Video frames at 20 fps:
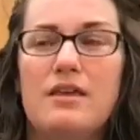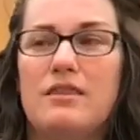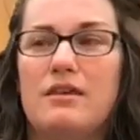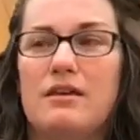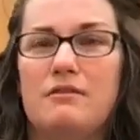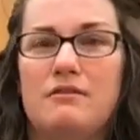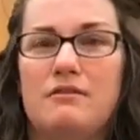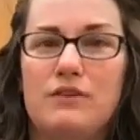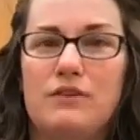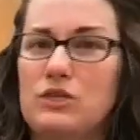
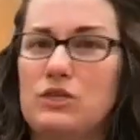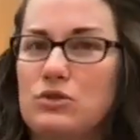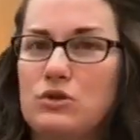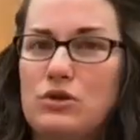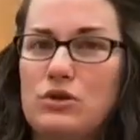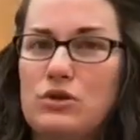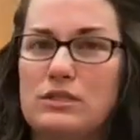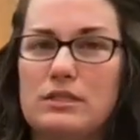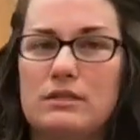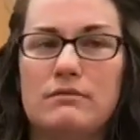that
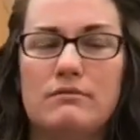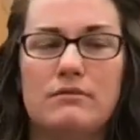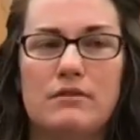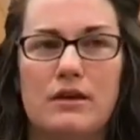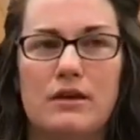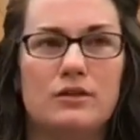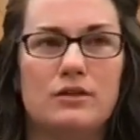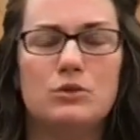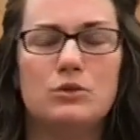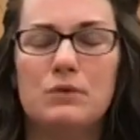features
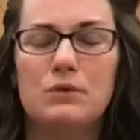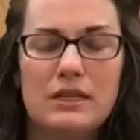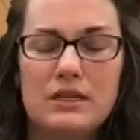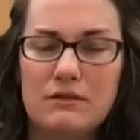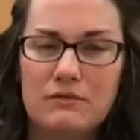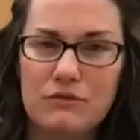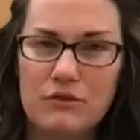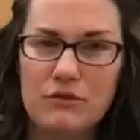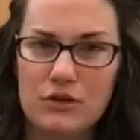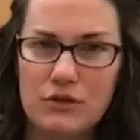like 20
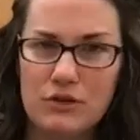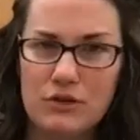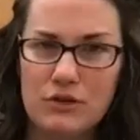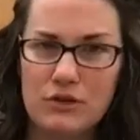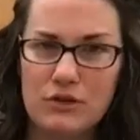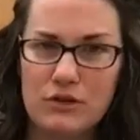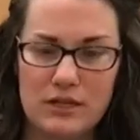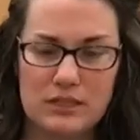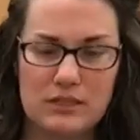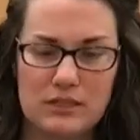different
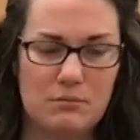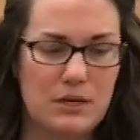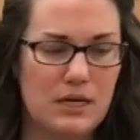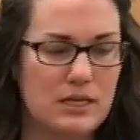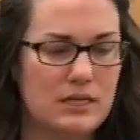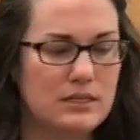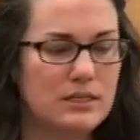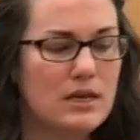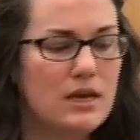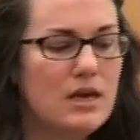cookie
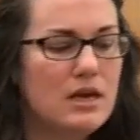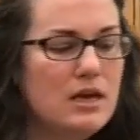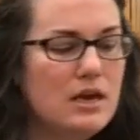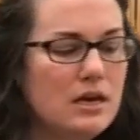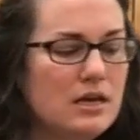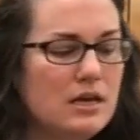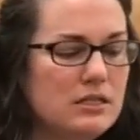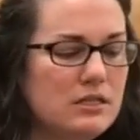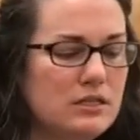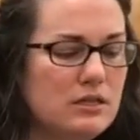recipes.
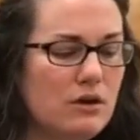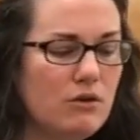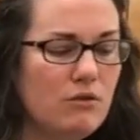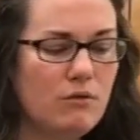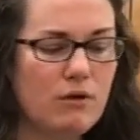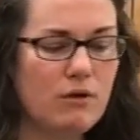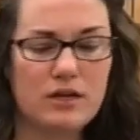And so